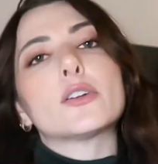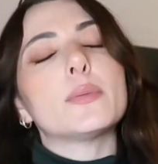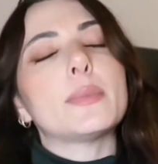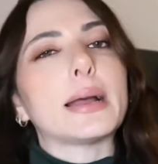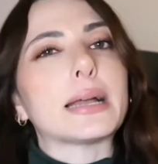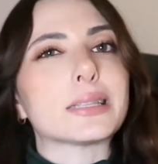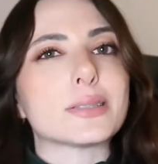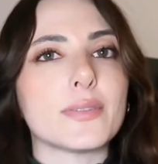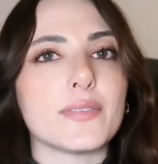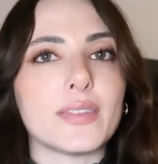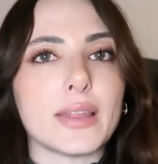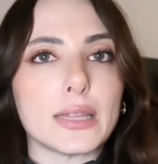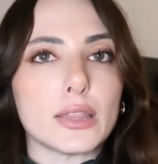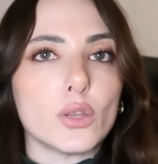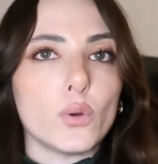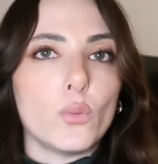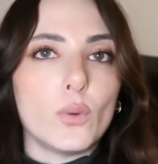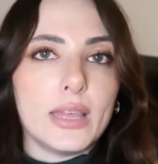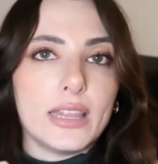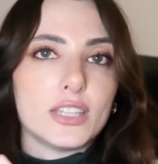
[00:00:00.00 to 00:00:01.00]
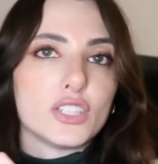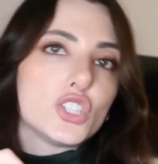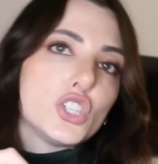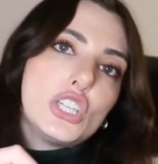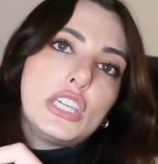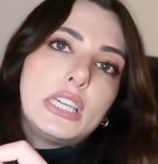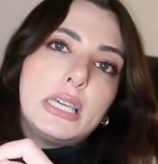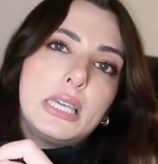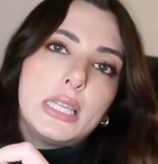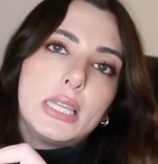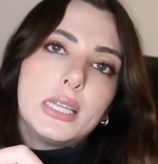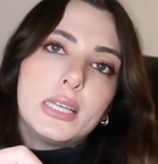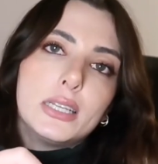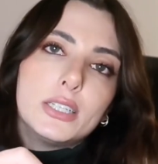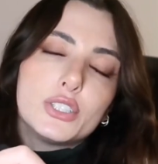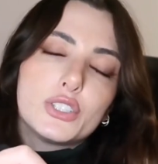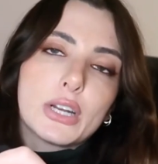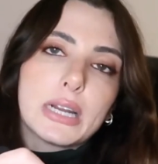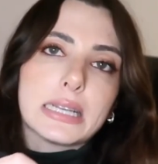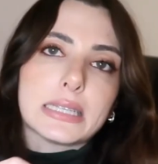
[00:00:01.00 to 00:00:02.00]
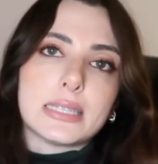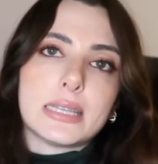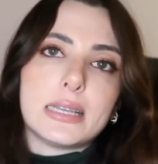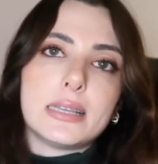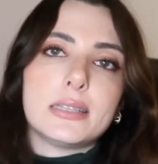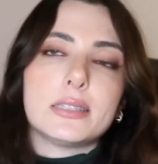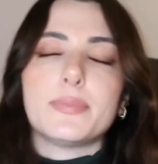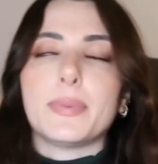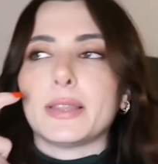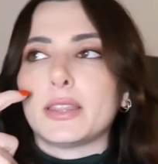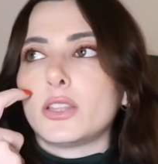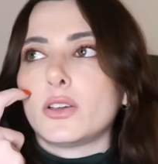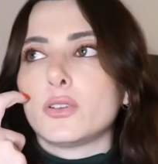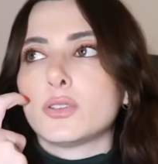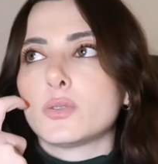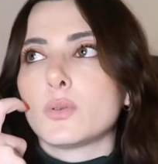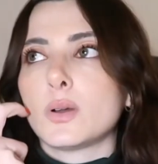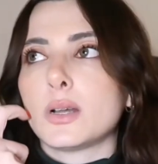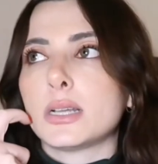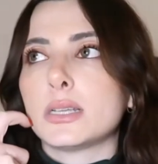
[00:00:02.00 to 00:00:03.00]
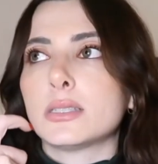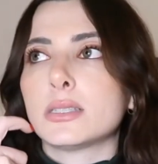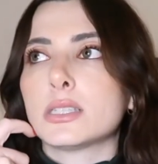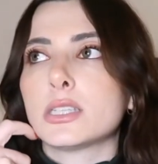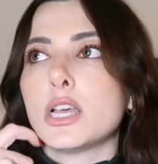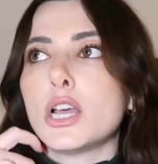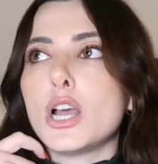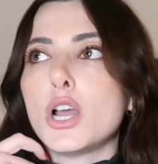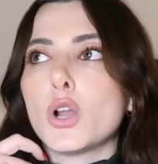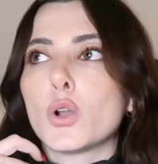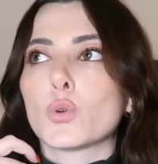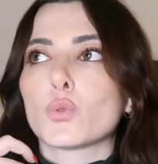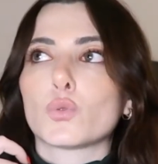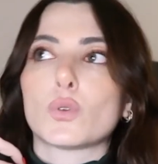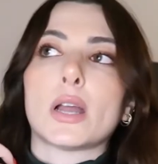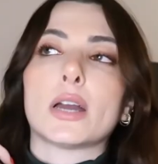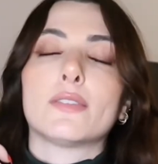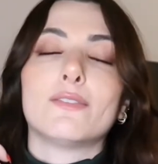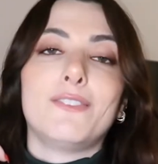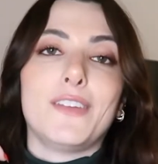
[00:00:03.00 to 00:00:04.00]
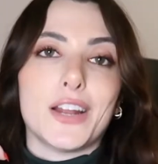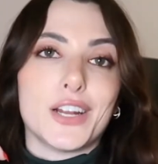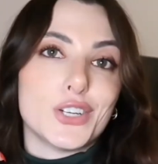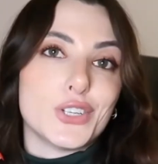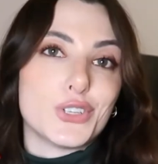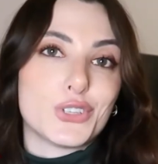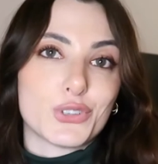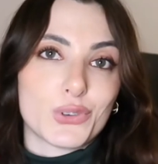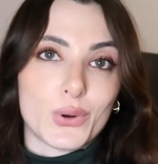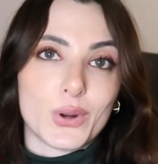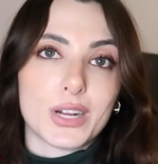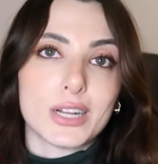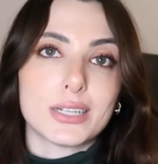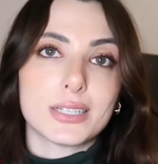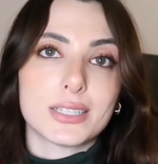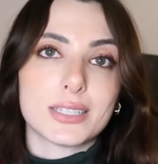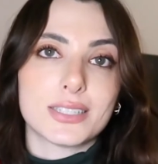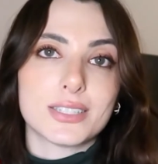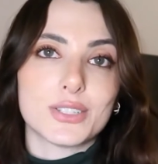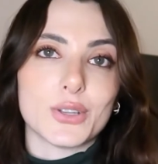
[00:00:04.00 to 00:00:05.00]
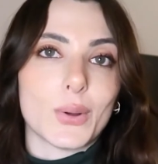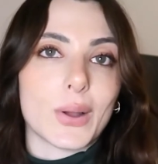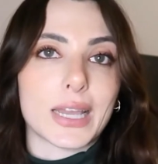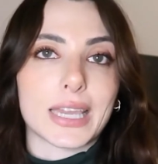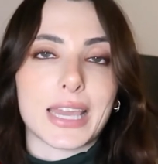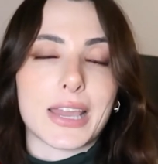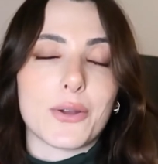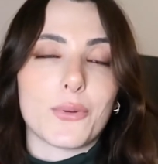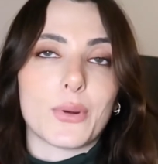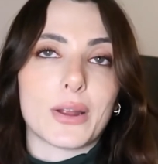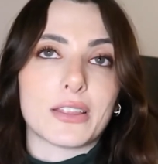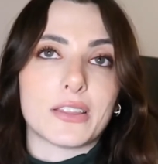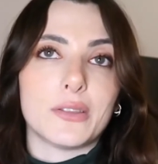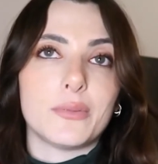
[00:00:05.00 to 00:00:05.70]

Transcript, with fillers: of reminds me of like the with jean dresses, but those ones run very short, so I can't wear